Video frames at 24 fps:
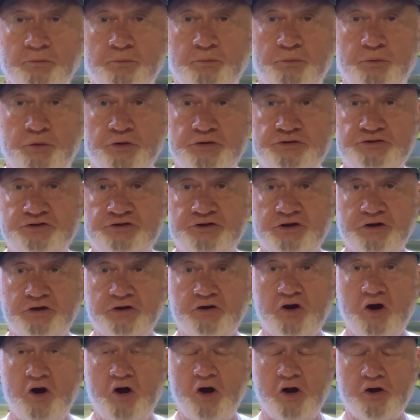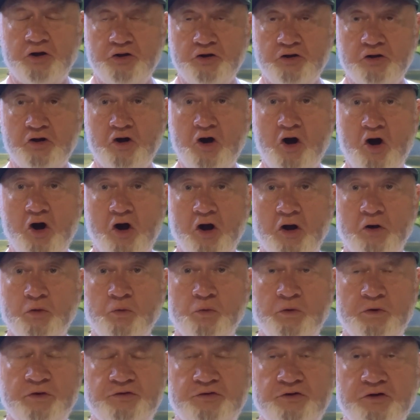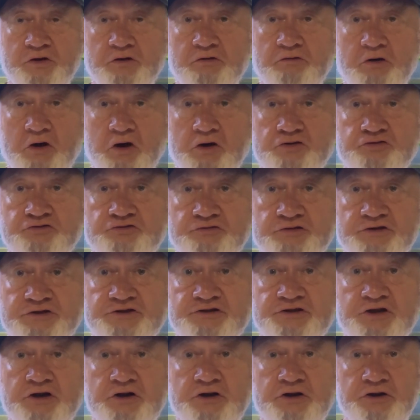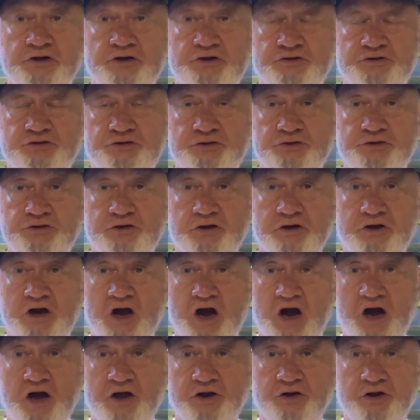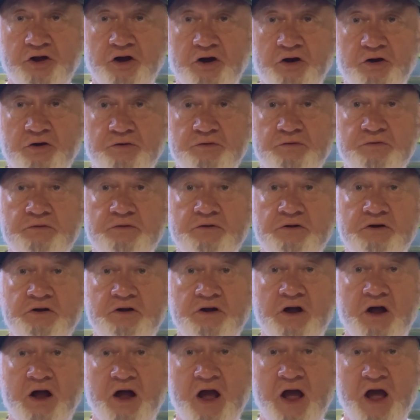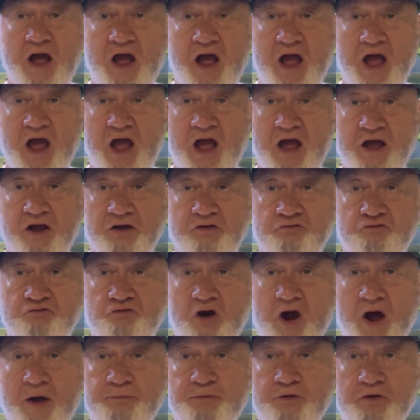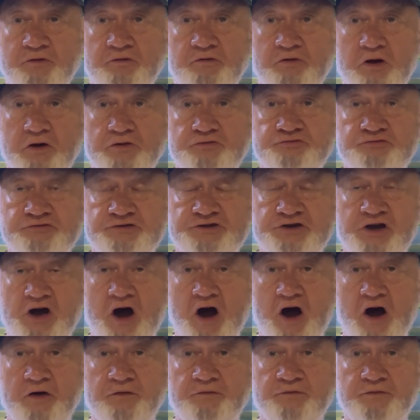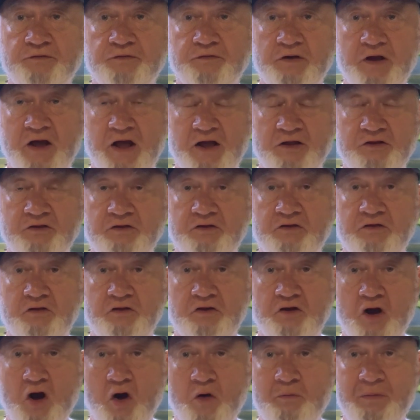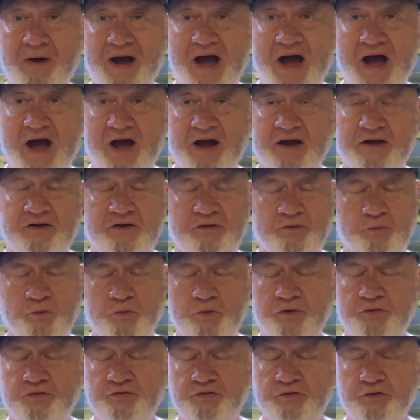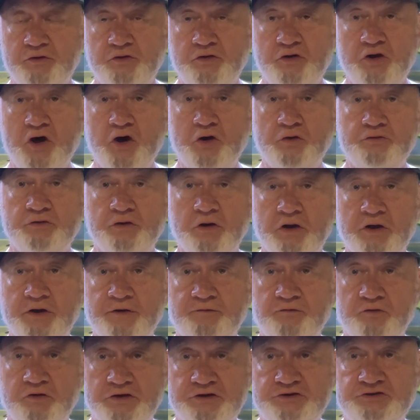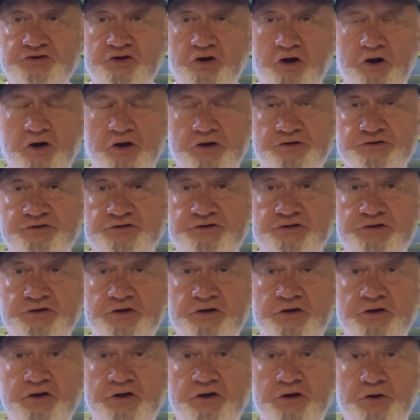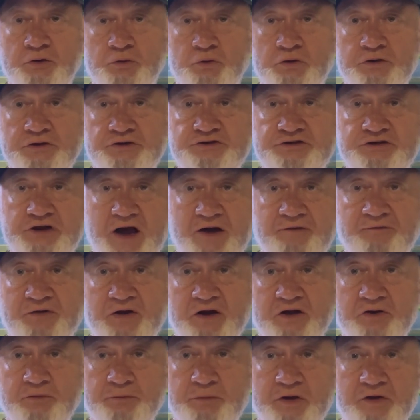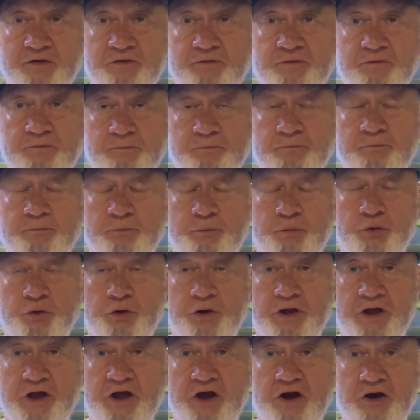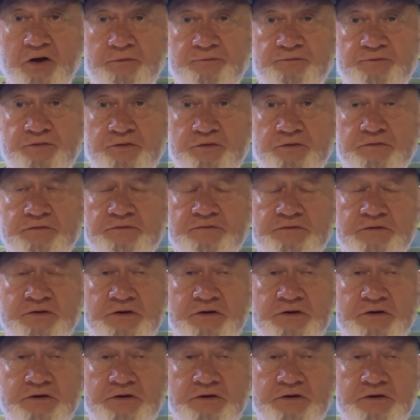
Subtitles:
push your cart with your groceries to your condo and drop your groceries off and go back with no delivery charge, which I found to be pretty helpful.